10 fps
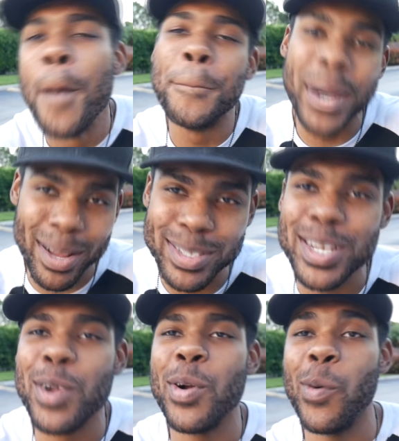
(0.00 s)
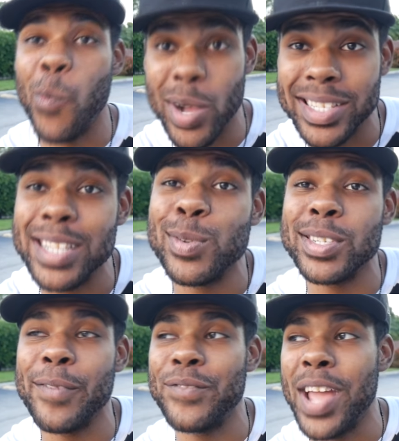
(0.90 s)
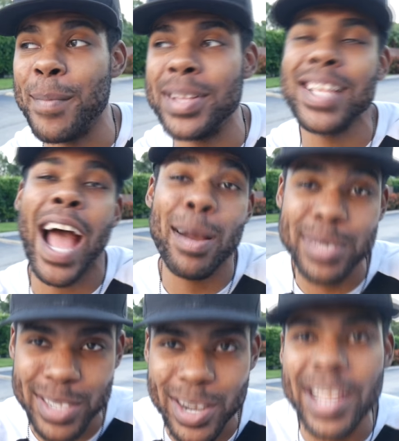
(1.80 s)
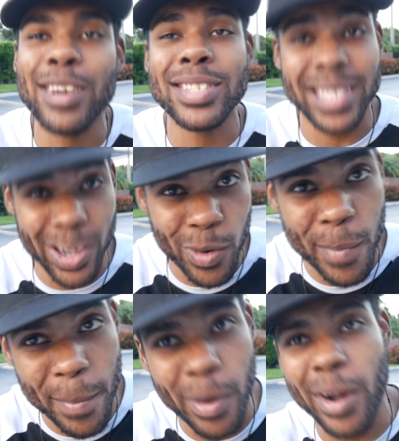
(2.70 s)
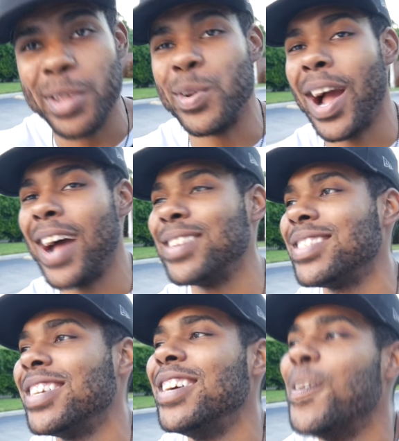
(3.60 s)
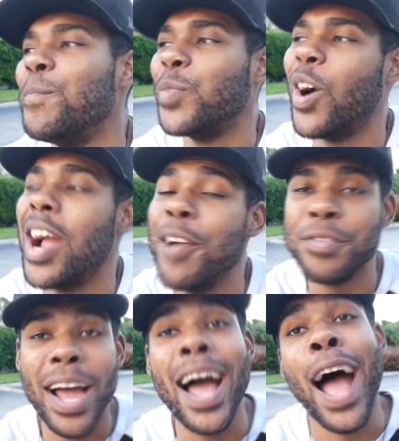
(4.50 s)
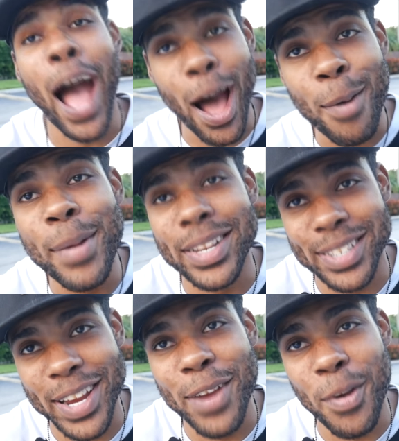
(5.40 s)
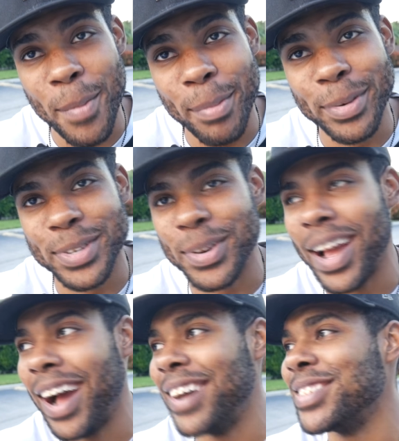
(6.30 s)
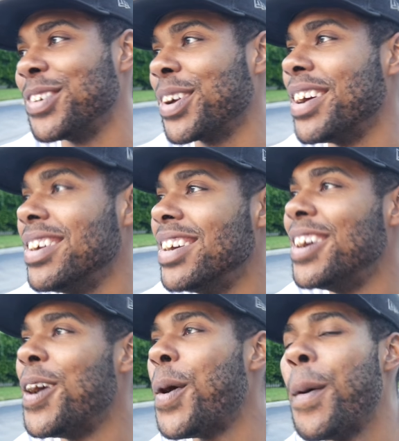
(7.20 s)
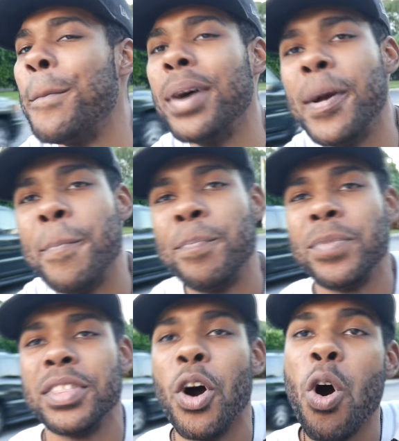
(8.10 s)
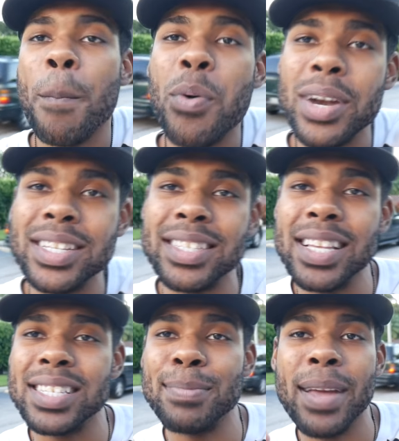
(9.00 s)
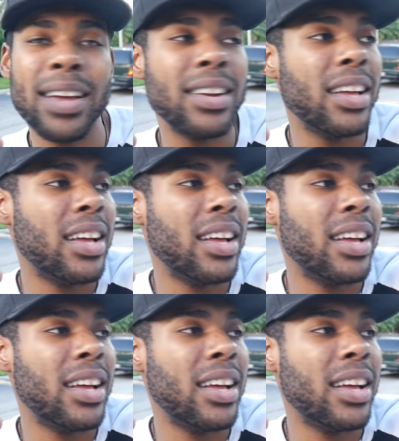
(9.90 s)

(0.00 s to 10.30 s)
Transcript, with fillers: But I'm sure once he's rich and famous, I'm sure he'll still remember all you guys. All right, if not, I'll make sure he remembers you guys, okay? But the whole point is this, man.